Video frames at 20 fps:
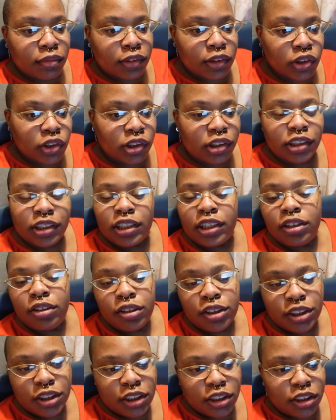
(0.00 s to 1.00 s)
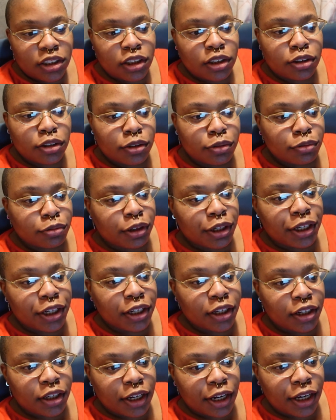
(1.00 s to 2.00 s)
or or in another way
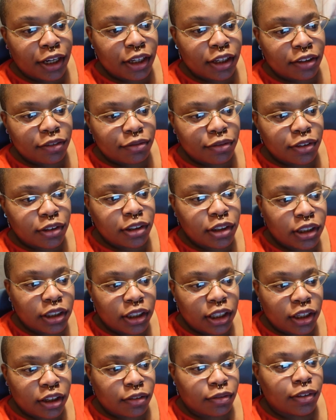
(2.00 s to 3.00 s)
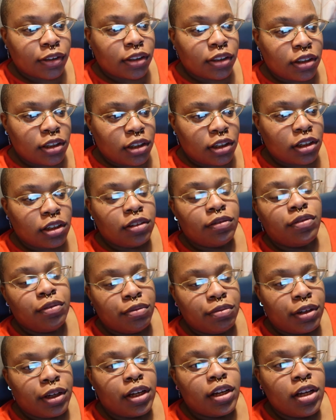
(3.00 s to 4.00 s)
like if we're going to think of it in a
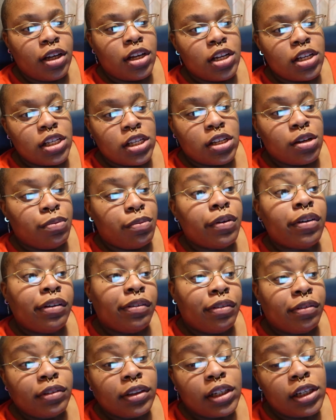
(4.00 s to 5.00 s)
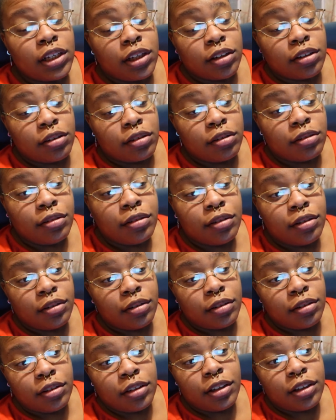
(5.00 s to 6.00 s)
different way someone from there
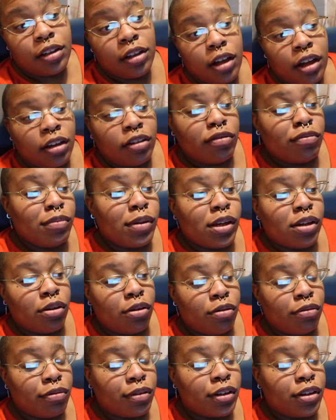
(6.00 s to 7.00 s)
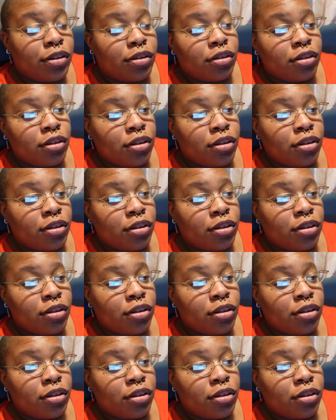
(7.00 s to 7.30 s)
gave me covid